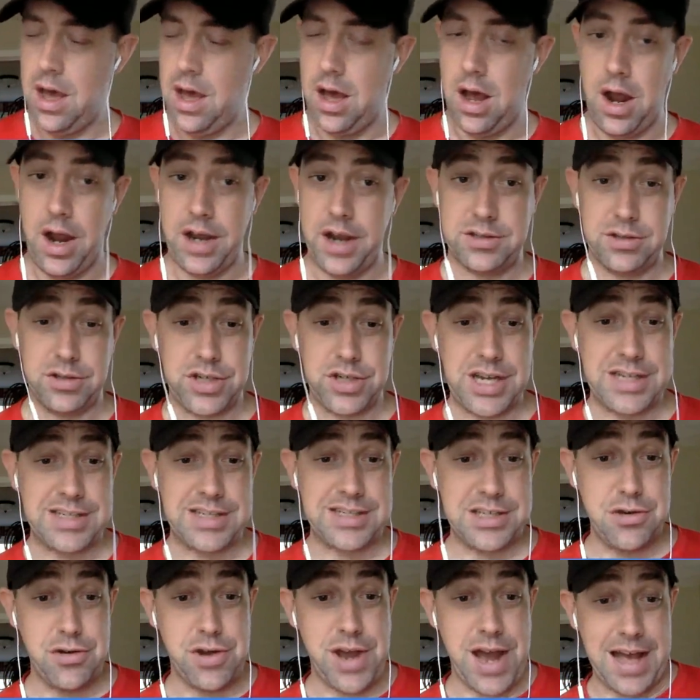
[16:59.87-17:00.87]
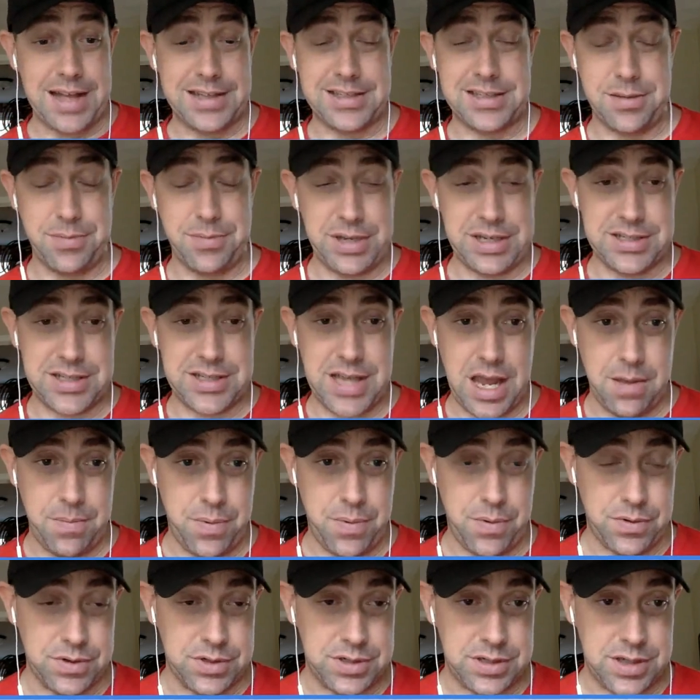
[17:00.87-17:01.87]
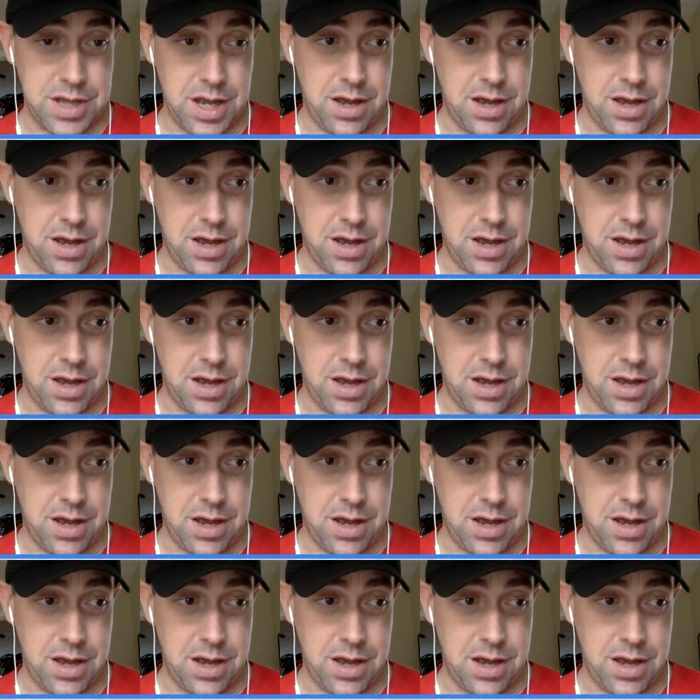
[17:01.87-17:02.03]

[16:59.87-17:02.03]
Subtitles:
All right, so Jason, you got some examples